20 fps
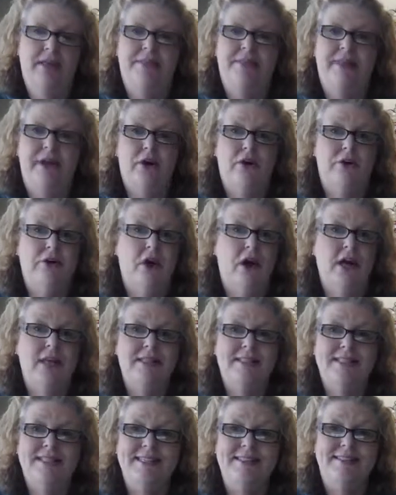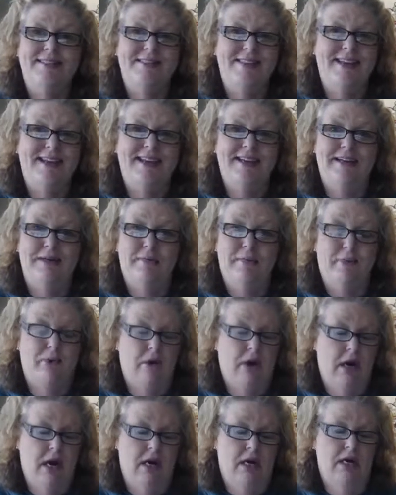They are non-synthetic
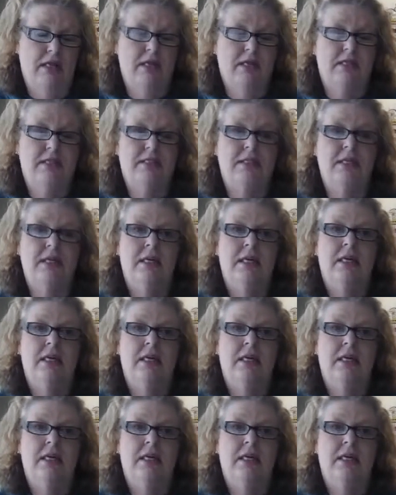products.